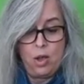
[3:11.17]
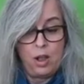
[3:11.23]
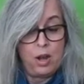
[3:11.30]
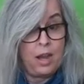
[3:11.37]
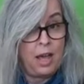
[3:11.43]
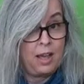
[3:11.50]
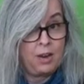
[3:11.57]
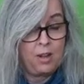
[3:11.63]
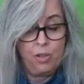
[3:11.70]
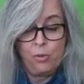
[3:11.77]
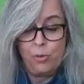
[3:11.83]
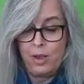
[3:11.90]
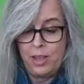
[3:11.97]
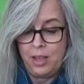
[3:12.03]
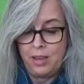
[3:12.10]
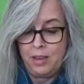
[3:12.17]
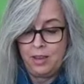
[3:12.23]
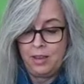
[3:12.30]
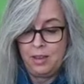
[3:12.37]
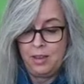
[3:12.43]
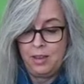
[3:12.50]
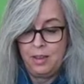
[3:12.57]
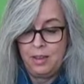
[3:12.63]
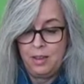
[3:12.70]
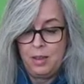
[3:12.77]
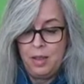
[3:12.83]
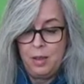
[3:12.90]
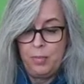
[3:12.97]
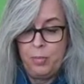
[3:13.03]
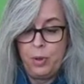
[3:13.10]
not all the way,
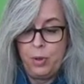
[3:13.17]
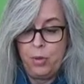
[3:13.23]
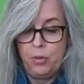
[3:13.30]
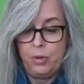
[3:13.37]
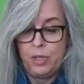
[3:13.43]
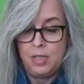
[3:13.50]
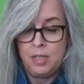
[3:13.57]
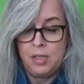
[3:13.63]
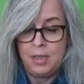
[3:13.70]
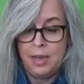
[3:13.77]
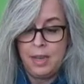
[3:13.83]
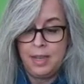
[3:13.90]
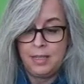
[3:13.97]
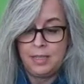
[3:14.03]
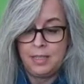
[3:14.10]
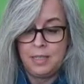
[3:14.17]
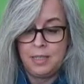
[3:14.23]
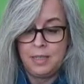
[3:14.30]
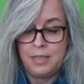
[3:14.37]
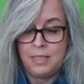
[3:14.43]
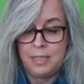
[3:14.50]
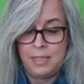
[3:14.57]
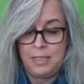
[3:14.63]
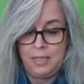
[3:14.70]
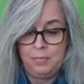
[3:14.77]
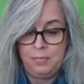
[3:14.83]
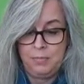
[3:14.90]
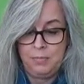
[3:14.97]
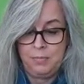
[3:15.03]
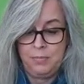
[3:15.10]
but only to the next
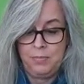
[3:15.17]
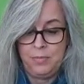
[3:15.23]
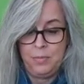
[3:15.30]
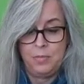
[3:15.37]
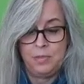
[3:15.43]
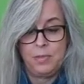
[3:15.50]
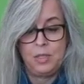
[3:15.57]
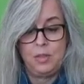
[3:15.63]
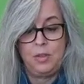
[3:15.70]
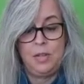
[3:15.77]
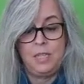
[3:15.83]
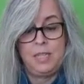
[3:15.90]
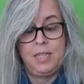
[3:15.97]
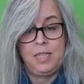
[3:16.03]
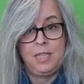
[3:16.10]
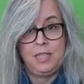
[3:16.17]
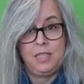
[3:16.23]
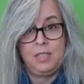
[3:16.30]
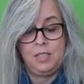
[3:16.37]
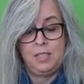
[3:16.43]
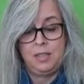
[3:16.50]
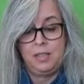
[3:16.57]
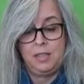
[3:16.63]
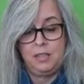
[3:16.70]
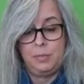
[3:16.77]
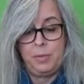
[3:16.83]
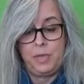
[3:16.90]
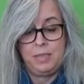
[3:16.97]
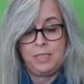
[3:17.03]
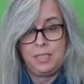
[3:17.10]
seam. So you can see just a little
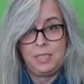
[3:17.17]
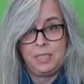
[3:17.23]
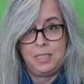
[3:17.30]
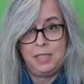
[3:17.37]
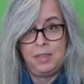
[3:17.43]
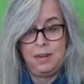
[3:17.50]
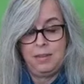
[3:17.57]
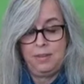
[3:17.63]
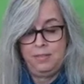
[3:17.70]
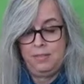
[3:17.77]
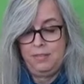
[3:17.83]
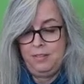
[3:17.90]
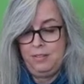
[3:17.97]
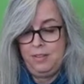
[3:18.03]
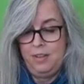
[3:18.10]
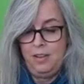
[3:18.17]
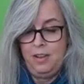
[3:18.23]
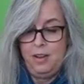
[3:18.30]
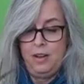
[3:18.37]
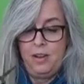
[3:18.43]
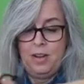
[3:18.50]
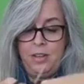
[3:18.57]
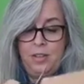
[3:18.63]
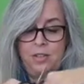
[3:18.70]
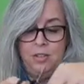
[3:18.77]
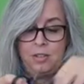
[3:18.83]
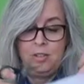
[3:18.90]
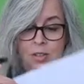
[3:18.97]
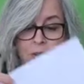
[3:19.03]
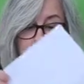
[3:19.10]
bit, just to there. Right, and you
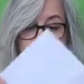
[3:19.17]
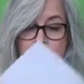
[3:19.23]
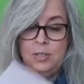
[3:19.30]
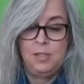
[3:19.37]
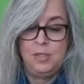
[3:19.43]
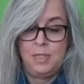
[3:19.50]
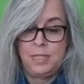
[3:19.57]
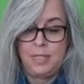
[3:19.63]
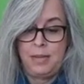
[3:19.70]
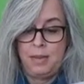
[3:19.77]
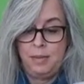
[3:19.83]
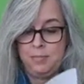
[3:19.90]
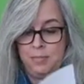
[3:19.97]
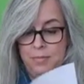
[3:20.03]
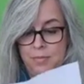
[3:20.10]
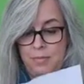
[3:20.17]
turn it over and do the same.